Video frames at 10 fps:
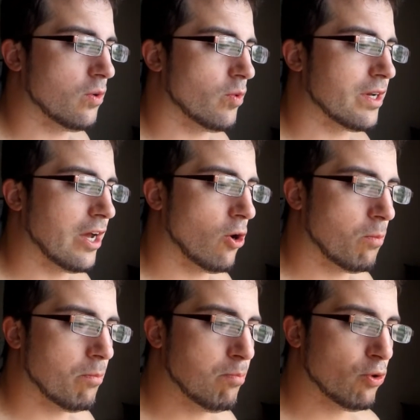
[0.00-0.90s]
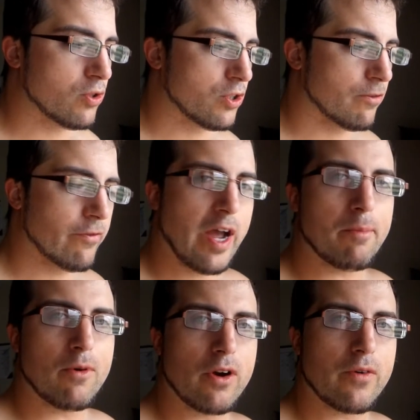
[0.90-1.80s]
one to help boost your
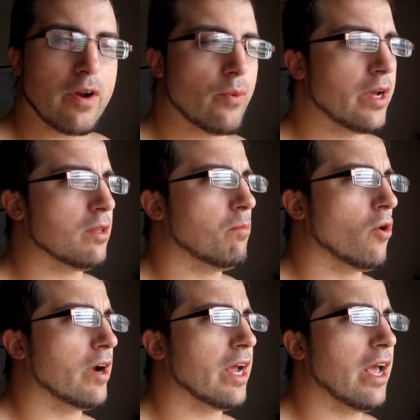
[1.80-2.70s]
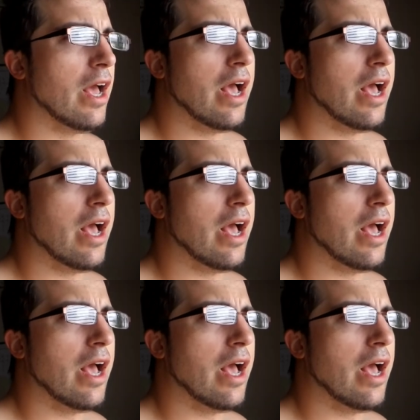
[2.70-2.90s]
fat burning right away in the morning.